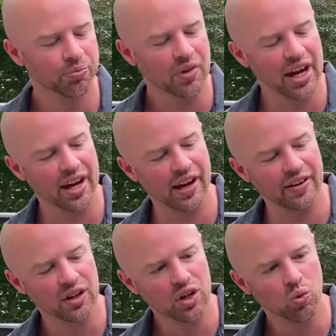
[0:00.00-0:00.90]
And
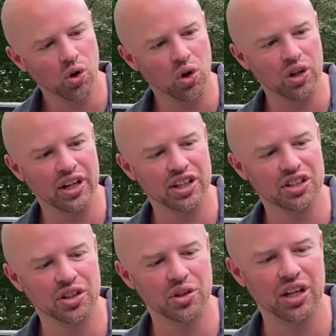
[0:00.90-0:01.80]
we're going to let this
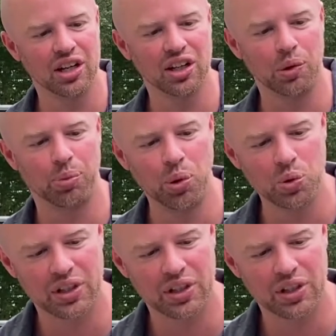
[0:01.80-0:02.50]
dude get a little pool